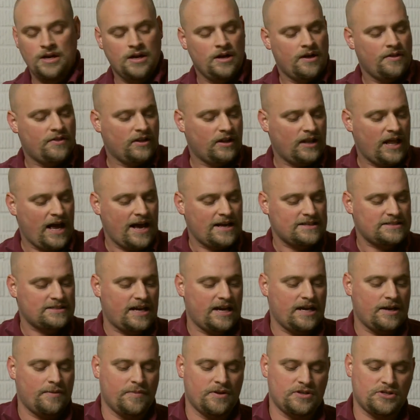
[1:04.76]
The last
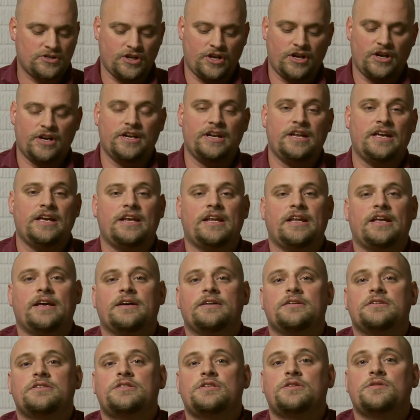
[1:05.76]
item that you're going to need
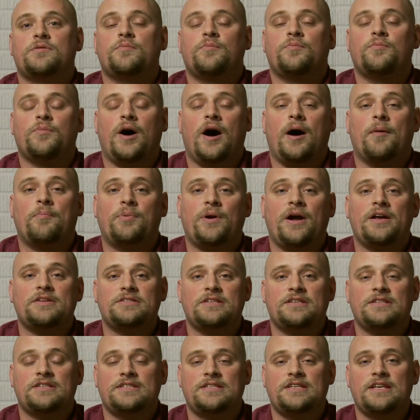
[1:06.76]
is
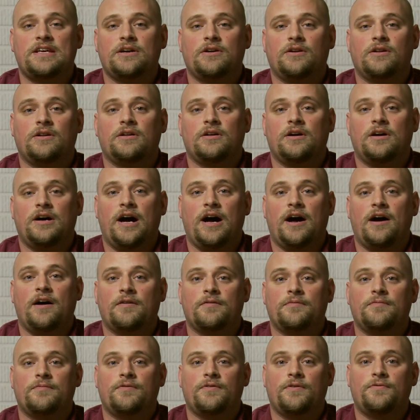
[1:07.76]
press and seal
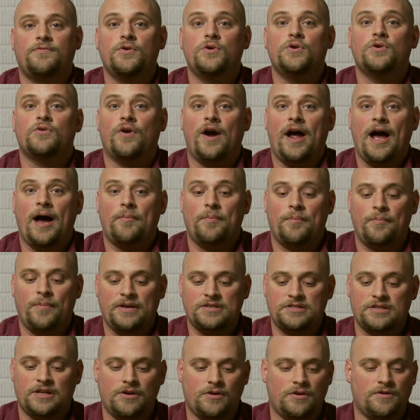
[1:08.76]
food wrap.
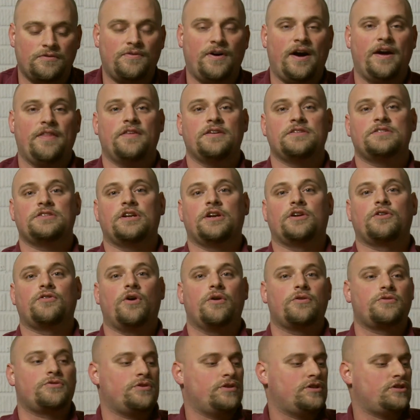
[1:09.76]
Basically you can find this in a
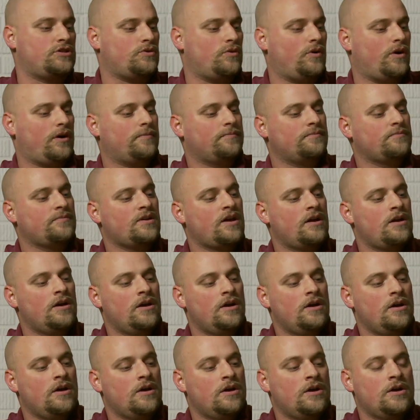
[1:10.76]
grocery store.
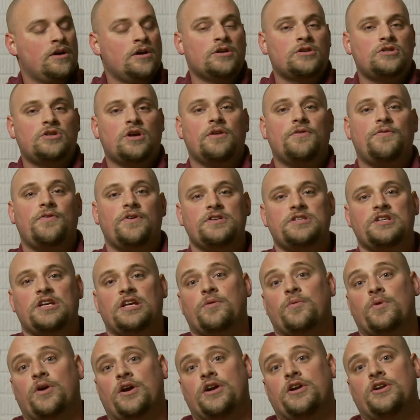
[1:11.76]
So the first thing
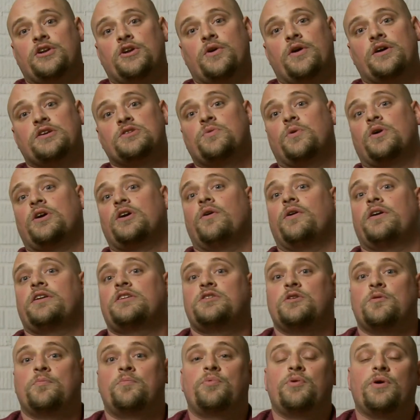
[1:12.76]
that we're going to do is we're going
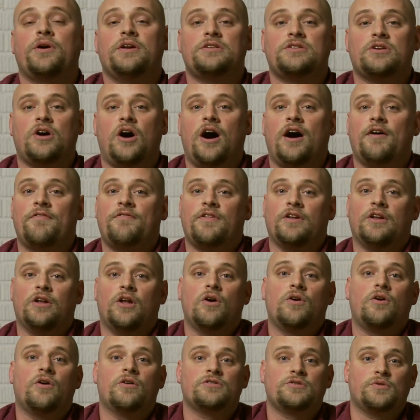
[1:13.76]
to print off the
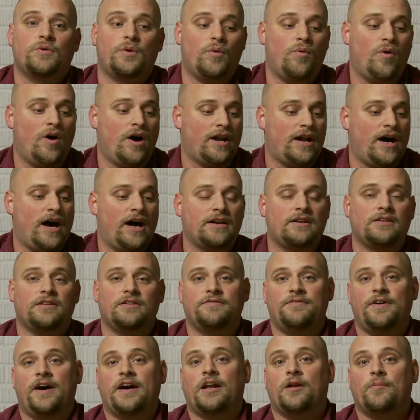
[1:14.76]
logos that we want onto
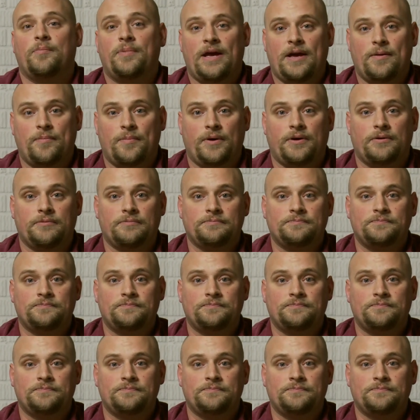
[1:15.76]
the vinyl paper.